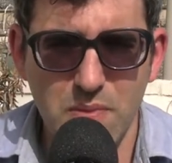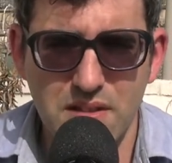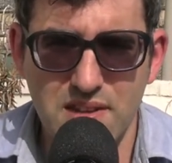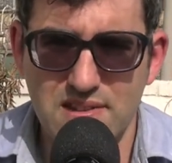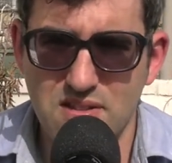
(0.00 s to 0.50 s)

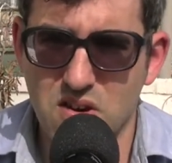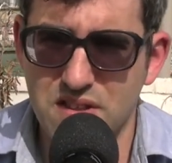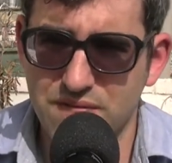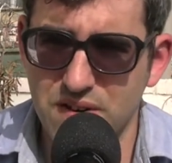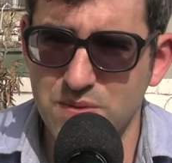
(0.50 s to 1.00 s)
this
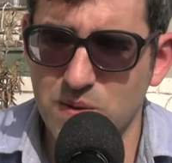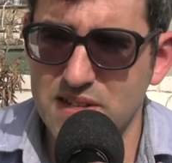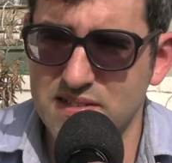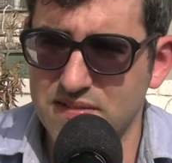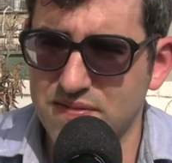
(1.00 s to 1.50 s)
thought. The first one
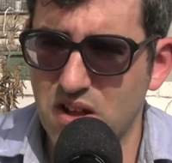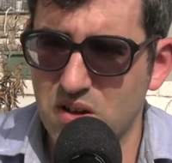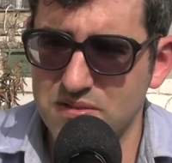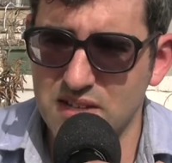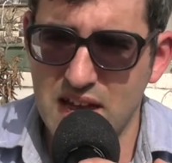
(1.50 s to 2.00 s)
is as
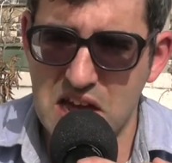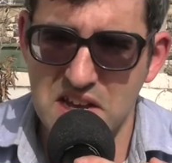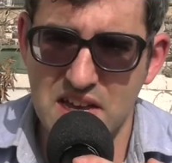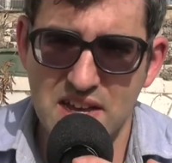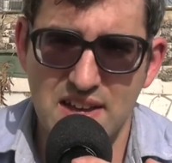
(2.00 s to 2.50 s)
follows. I had
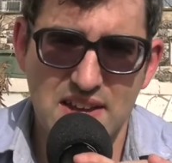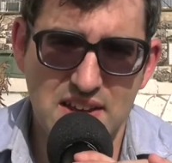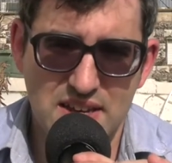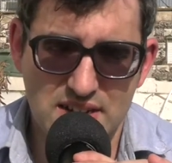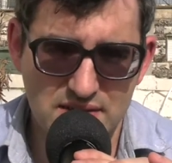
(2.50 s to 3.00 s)
a
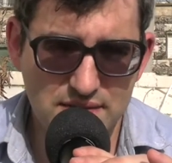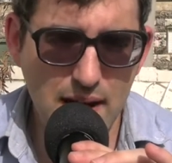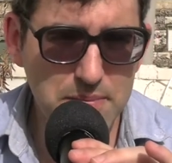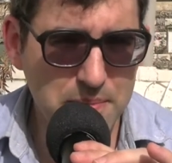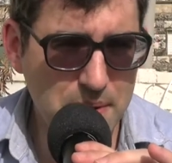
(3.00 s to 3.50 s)

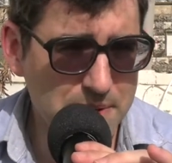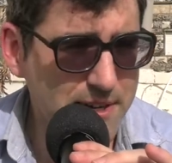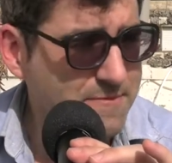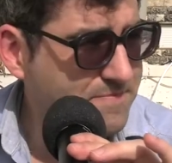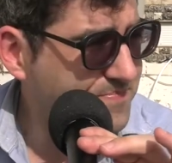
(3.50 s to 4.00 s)
family
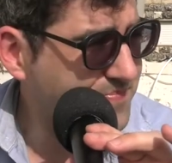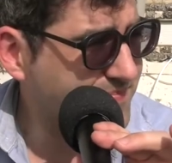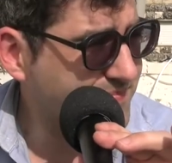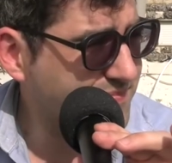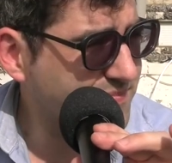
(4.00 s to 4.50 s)
member
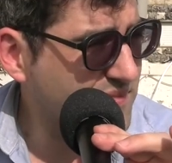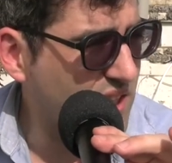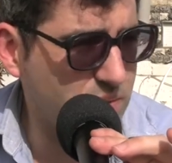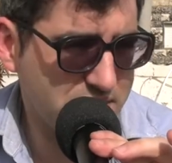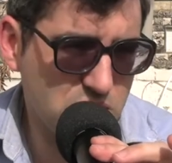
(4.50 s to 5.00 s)

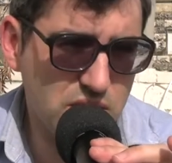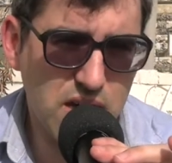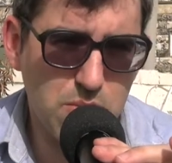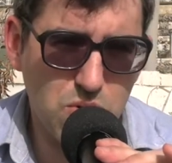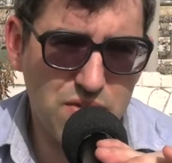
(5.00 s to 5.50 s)
who was
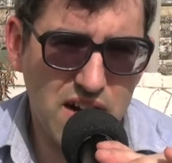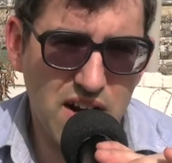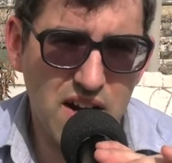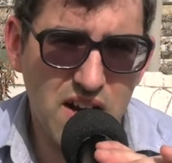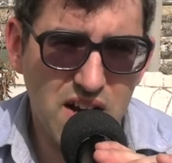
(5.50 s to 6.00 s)
looking at moving
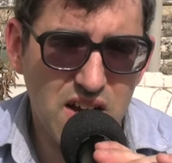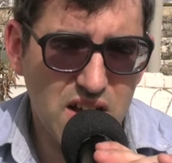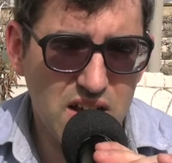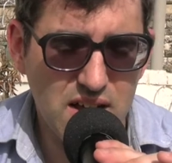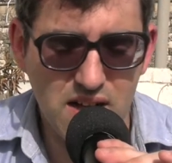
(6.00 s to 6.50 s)
here,
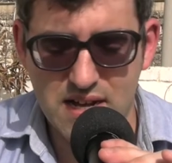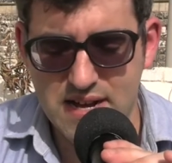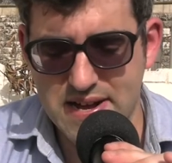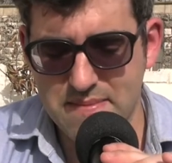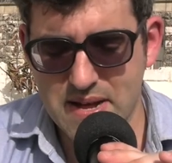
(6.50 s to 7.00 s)

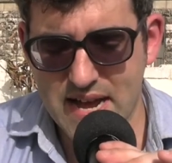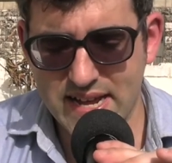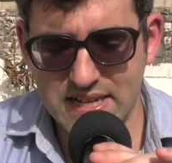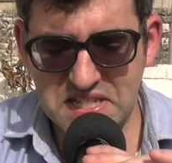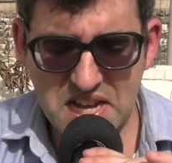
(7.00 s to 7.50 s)

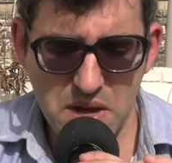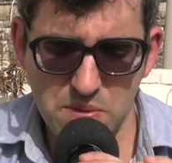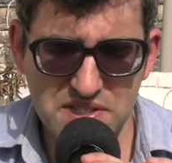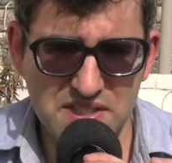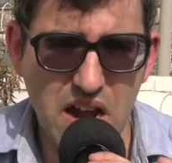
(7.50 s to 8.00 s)
and I
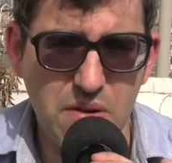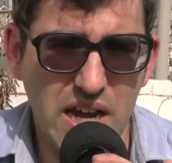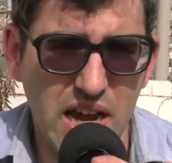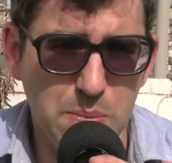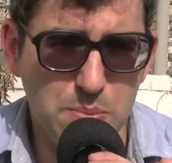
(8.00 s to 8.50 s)
was
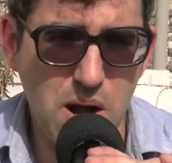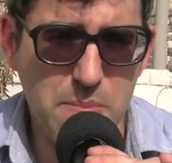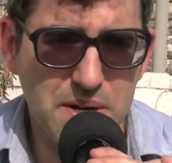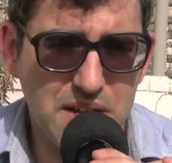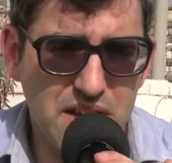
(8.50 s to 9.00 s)
scouting out
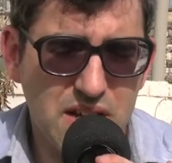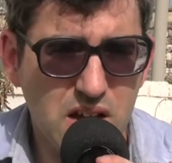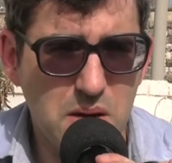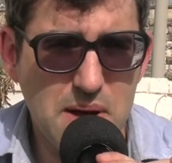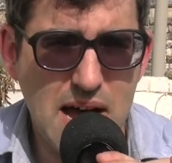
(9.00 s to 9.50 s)
property
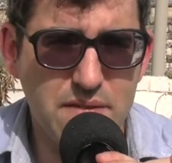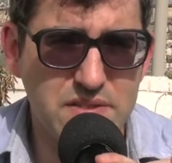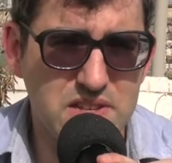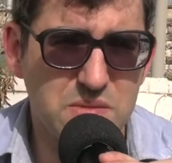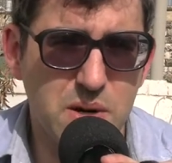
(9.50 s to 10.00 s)
on behalf
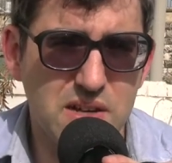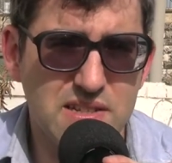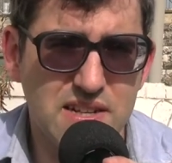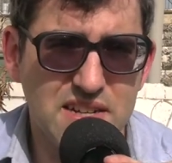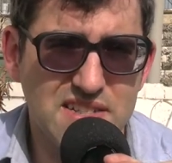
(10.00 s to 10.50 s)
of this
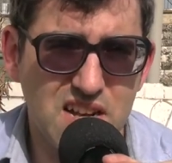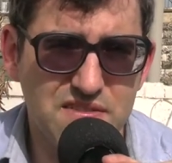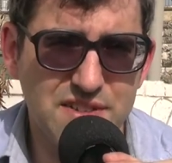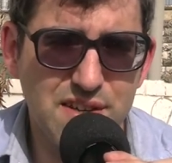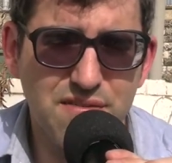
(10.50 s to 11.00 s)
person in Tel
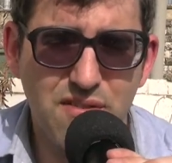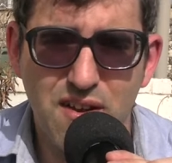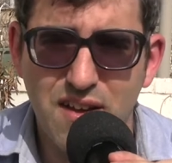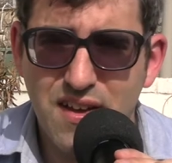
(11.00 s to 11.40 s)
Aviv.